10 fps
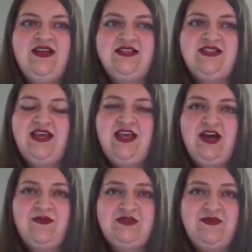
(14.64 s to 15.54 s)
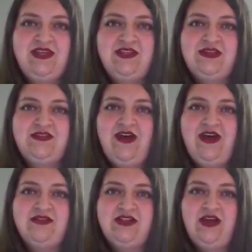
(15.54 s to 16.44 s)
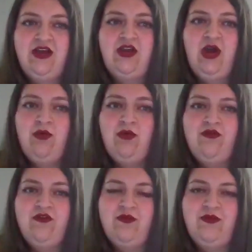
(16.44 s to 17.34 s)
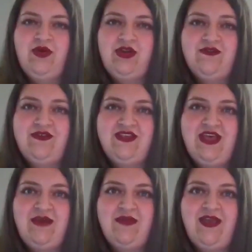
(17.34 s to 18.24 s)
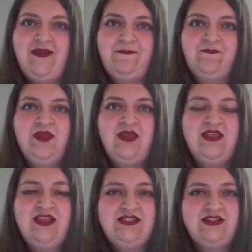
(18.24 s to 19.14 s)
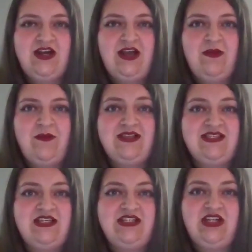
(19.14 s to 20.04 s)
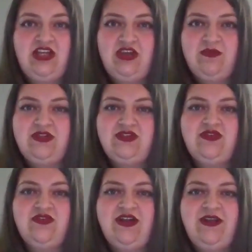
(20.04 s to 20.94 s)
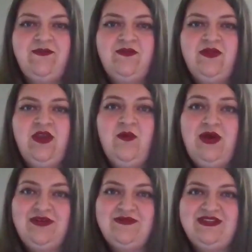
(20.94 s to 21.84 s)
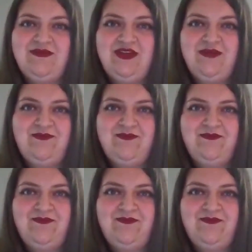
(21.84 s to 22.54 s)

Today, I'll be speaking to its founder and co-author of the book of the same name, this time about teaching the human story. Welcome, Simonon.